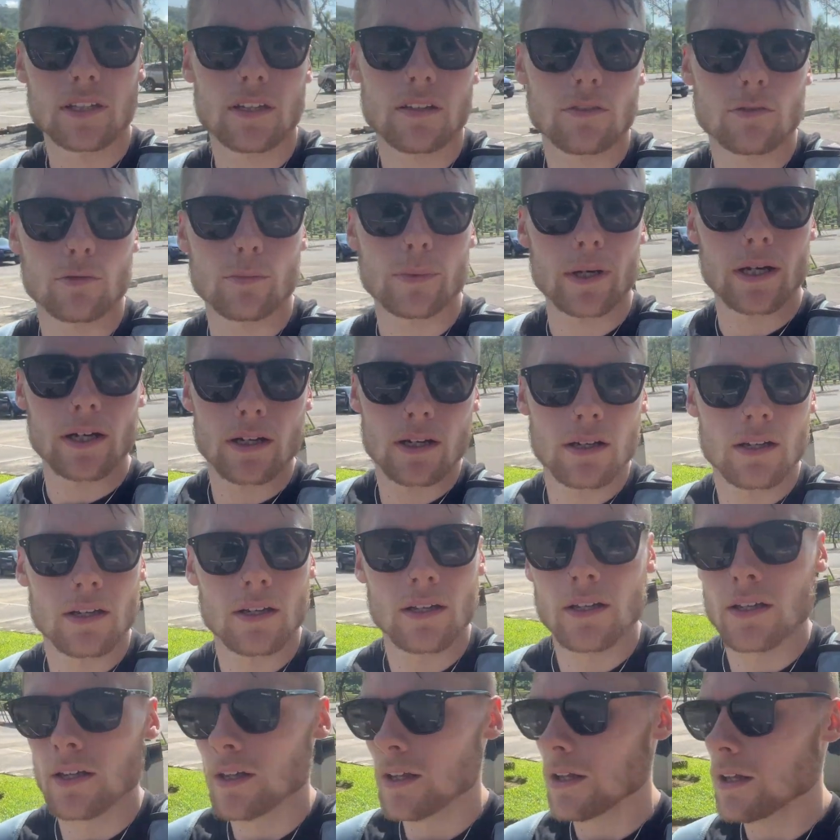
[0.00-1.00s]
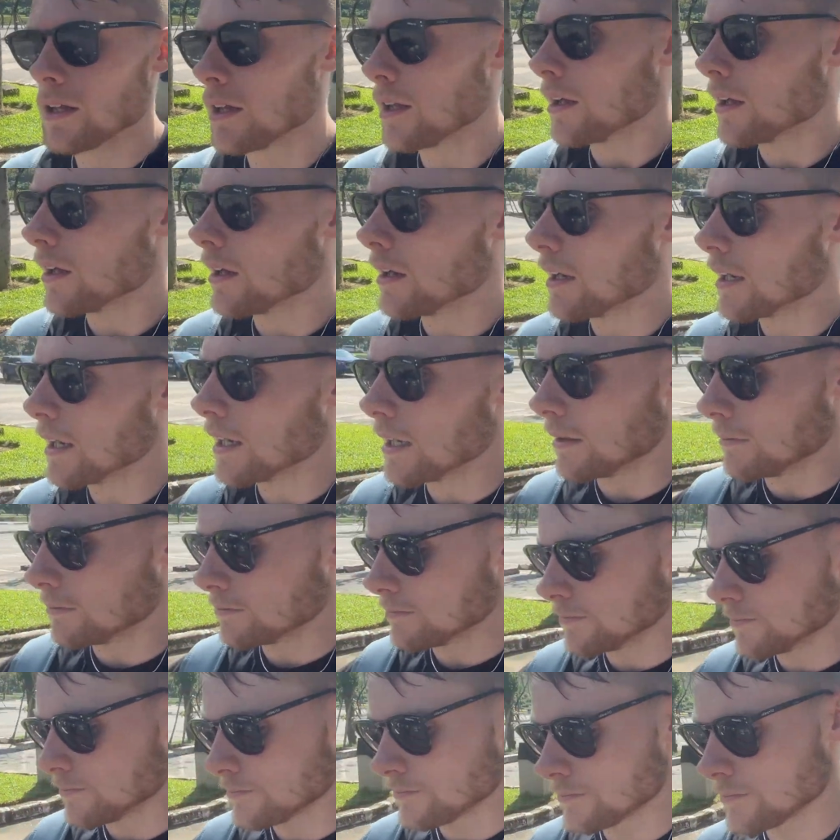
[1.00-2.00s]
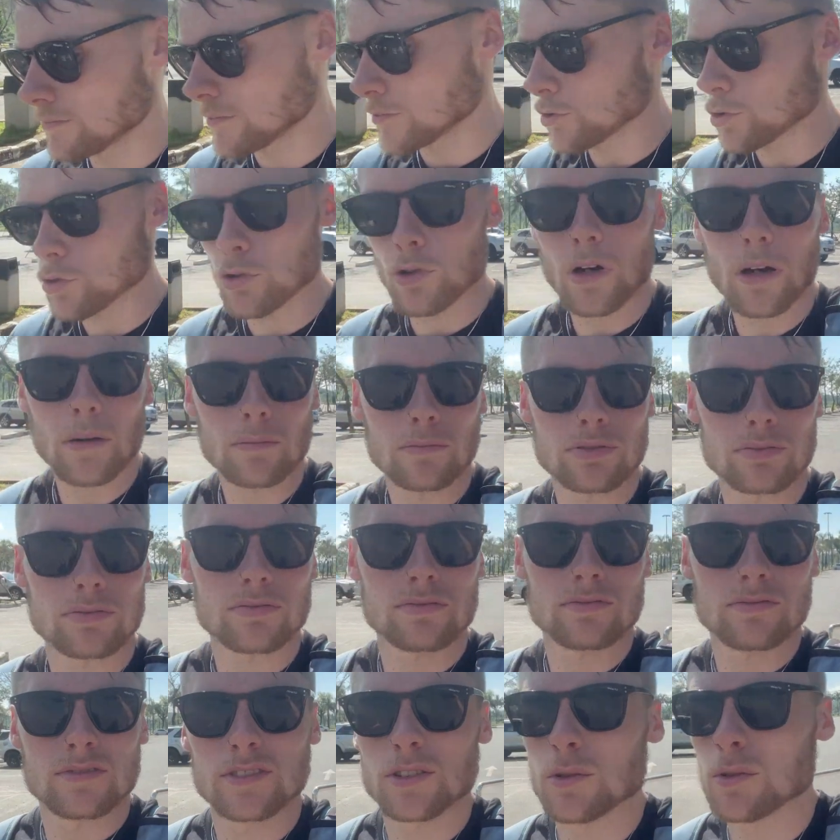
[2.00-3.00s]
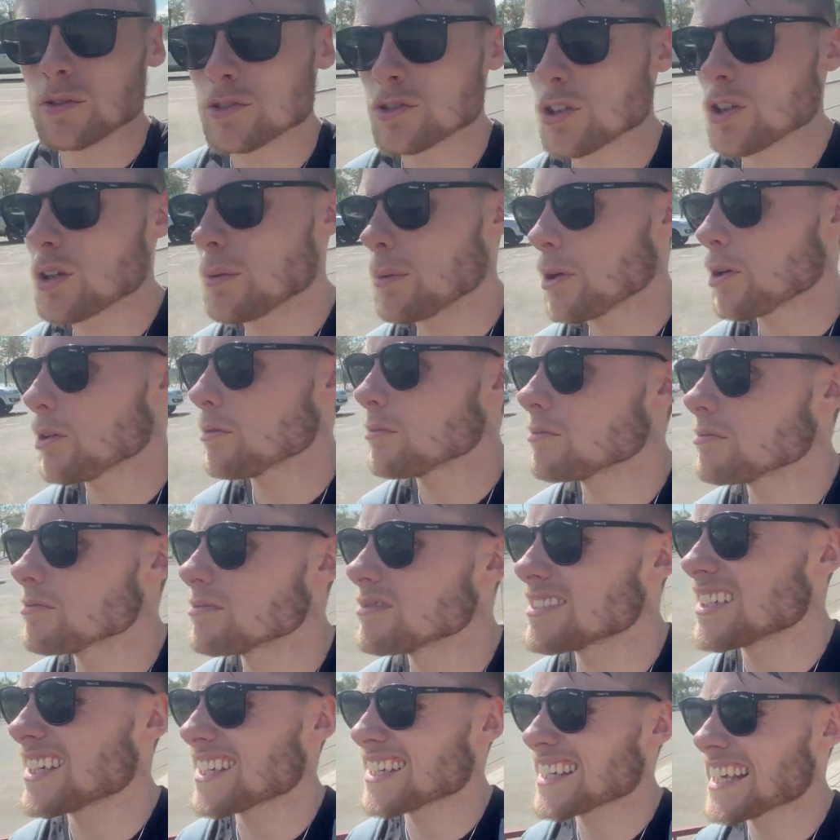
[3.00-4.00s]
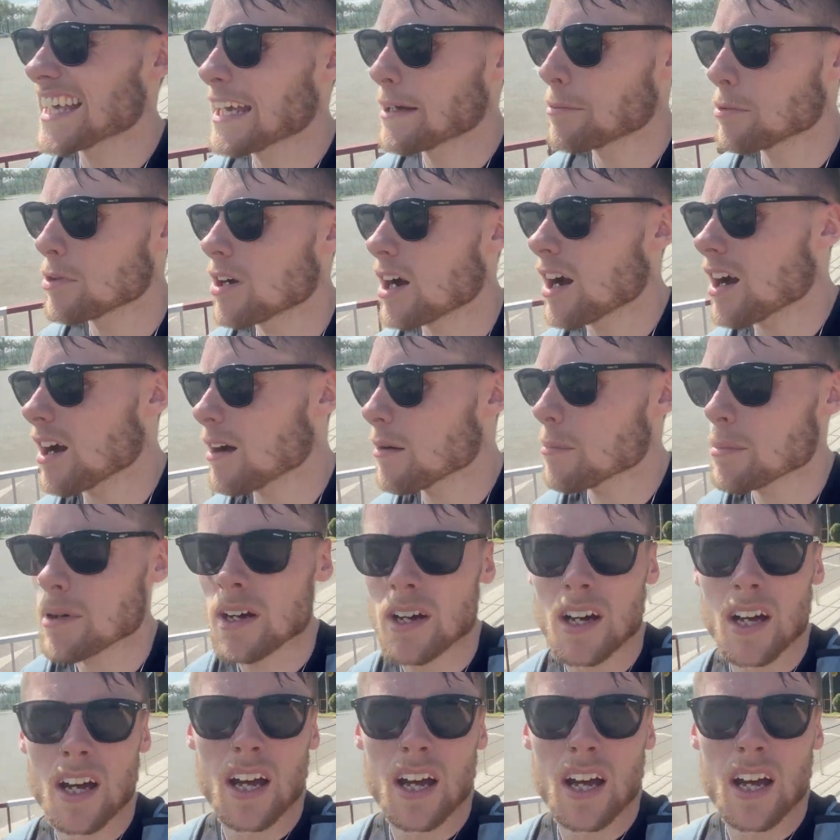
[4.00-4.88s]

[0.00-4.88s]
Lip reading: hill. But gonna go up, see what it's all about. Get the cable car up.